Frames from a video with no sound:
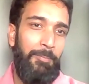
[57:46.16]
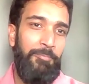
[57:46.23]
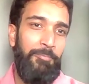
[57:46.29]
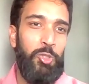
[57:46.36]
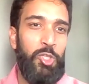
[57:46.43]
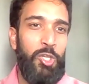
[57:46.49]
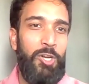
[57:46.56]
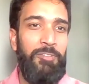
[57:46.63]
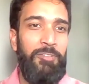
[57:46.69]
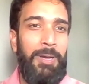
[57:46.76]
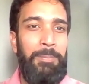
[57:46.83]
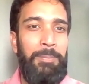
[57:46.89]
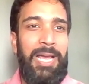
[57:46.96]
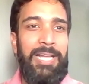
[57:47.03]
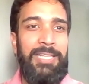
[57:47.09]
Future of
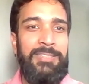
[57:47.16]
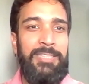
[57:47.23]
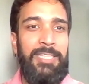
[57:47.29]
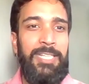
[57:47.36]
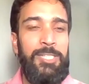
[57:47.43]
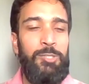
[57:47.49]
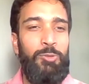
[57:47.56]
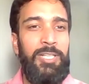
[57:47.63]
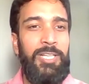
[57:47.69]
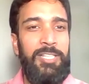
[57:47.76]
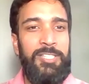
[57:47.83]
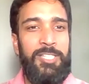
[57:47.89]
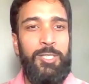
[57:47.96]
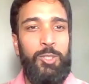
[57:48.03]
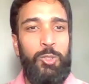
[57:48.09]
Compliance series, we'll
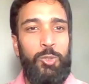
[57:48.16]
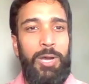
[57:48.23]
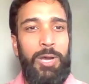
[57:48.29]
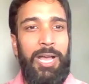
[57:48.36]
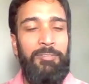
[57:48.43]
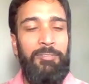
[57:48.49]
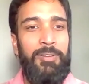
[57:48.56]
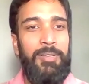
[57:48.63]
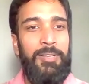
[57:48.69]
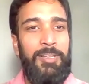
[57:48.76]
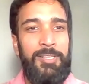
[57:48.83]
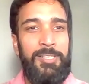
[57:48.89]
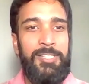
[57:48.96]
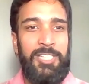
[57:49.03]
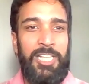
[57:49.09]
continue to have
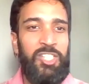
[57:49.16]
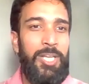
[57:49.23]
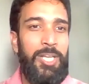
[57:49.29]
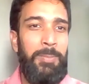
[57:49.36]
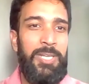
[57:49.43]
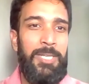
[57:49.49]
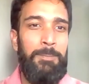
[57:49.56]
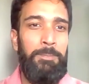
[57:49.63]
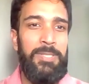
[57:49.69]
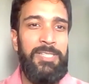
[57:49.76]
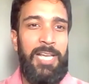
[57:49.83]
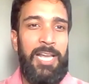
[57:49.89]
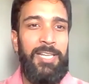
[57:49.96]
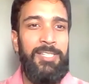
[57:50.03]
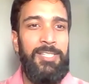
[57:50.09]
such eminent
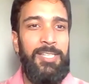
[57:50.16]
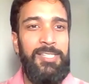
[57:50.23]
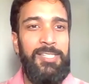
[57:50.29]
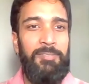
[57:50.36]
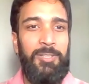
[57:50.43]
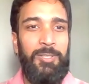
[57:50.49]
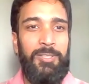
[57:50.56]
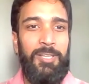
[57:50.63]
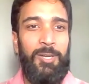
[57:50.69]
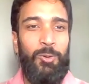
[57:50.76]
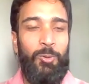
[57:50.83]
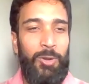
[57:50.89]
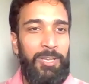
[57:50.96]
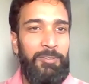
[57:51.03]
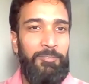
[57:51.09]
personalities even
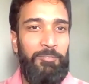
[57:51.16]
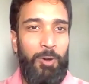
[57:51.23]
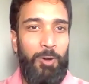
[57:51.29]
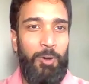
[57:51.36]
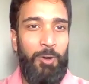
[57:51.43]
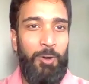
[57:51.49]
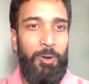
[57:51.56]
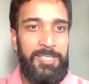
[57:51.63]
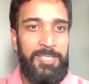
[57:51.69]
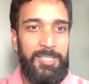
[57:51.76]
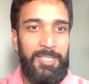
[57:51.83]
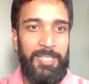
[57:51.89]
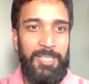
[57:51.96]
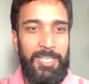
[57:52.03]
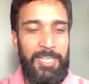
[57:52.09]
going forward.
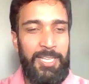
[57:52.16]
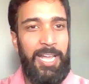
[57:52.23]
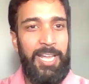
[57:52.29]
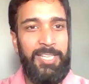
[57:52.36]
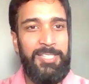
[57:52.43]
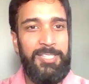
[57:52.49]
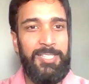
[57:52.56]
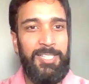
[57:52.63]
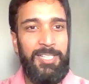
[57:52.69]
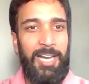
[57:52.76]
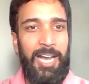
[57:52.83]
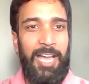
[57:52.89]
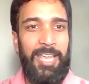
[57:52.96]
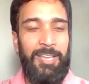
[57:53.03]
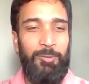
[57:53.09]
And
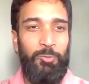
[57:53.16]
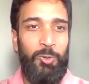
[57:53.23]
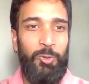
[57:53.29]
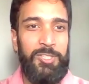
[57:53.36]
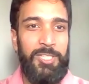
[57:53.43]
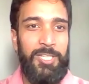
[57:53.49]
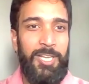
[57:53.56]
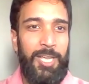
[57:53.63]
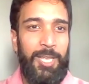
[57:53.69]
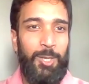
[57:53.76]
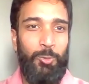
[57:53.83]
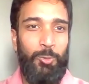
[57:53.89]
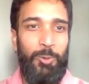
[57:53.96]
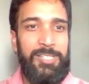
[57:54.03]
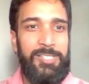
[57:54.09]
I would
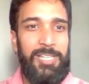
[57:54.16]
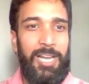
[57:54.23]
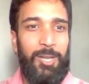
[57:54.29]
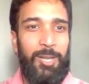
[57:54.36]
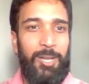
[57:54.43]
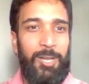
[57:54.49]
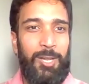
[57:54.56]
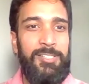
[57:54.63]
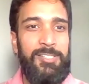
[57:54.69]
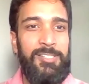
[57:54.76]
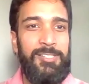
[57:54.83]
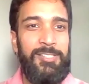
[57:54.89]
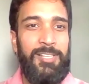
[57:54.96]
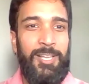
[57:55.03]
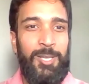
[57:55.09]
request our
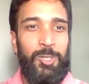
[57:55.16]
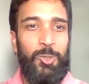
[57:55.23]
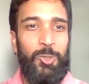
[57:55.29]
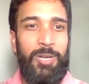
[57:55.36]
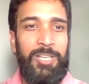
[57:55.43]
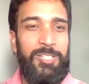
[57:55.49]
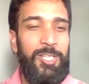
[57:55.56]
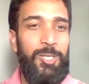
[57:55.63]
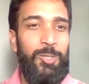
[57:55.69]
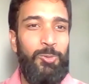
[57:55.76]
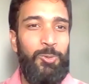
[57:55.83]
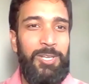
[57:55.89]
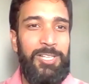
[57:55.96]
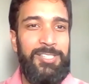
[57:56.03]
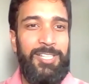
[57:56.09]
audience to continue
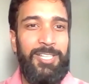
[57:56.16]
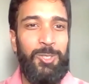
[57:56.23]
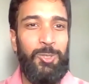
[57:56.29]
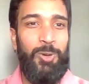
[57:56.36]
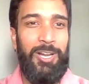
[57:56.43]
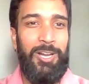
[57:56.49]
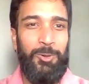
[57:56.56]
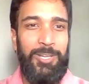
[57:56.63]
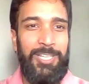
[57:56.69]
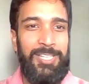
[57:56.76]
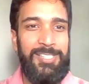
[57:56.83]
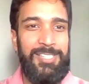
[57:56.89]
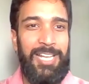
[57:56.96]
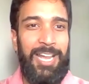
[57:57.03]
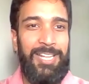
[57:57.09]
listening to our great
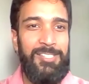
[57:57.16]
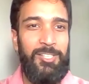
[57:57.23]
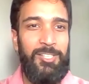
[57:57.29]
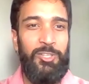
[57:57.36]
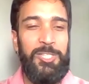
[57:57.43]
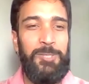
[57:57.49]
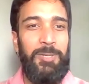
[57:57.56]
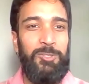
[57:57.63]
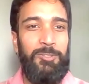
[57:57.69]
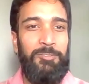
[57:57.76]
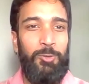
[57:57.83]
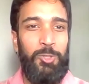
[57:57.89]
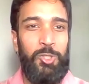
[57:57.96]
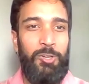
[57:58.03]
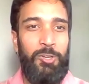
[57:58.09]
insights in respect of
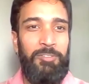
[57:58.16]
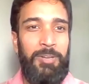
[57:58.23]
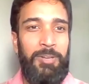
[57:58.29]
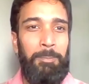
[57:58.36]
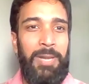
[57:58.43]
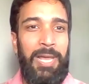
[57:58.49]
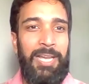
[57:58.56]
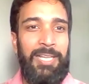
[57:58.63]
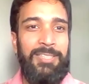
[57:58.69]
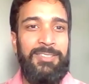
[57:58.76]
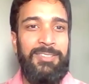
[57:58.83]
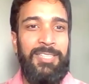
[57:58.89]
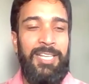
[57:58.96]
future of compliance,